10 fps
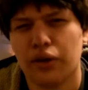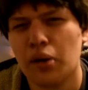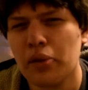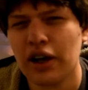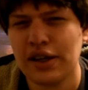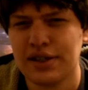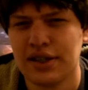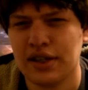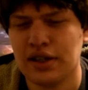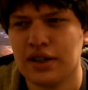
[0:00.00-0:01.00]
number
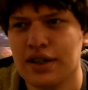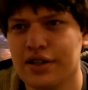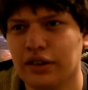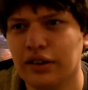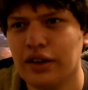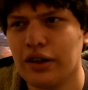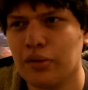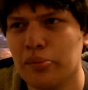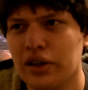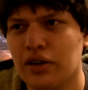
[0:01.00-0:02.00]
18 is a
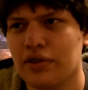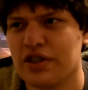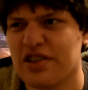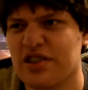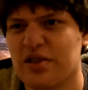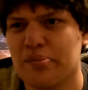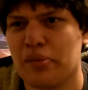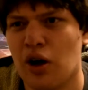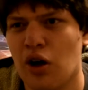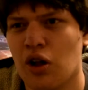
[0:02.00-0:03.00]
little bit of a
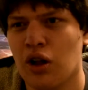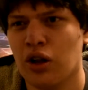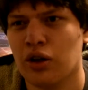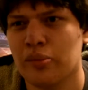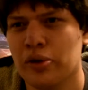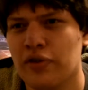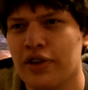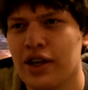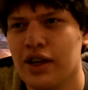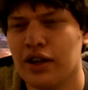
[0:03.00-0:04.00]
smaller
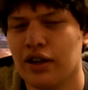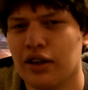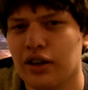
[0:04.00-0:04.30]
movie.